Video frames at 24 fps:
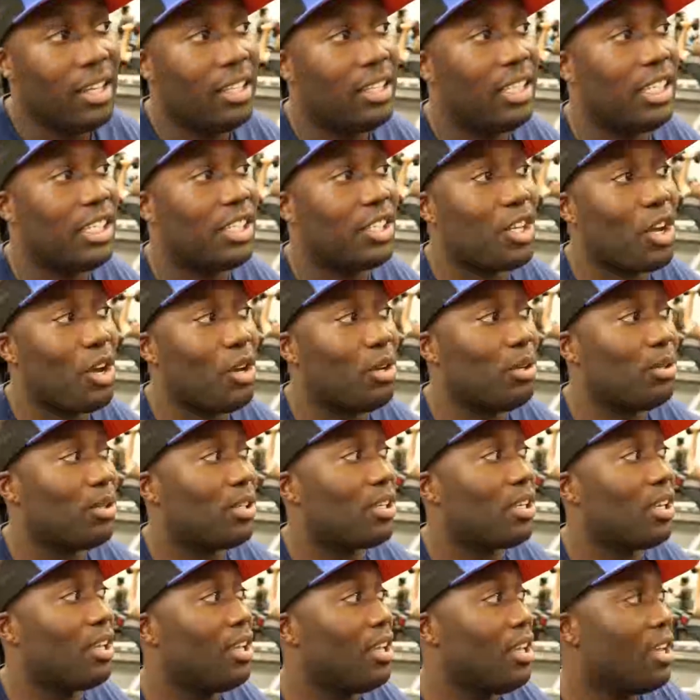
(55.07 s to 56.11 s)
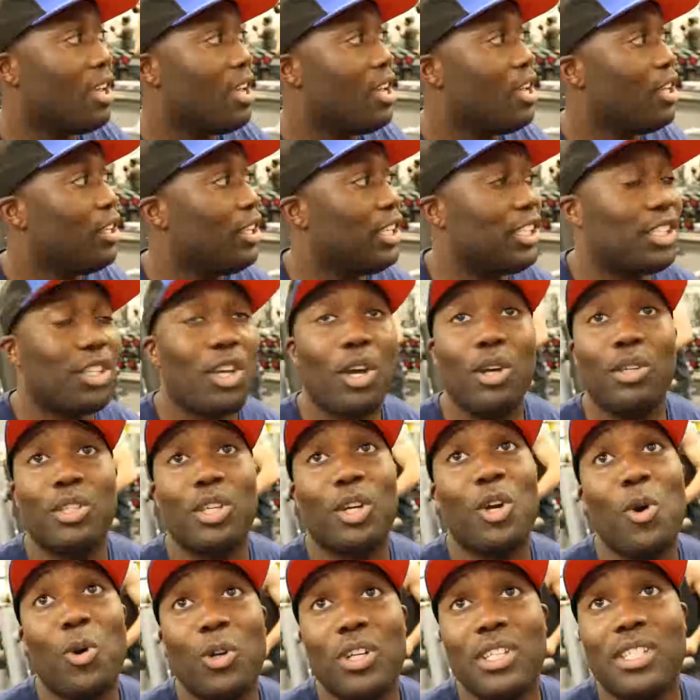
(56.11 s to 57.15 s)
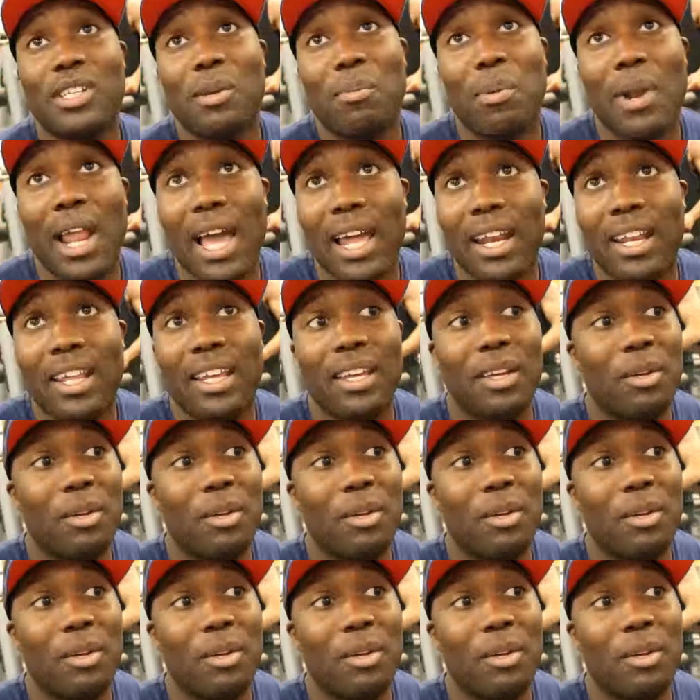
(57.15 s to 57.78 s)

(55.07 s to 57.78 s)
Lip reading: this goes according to plan.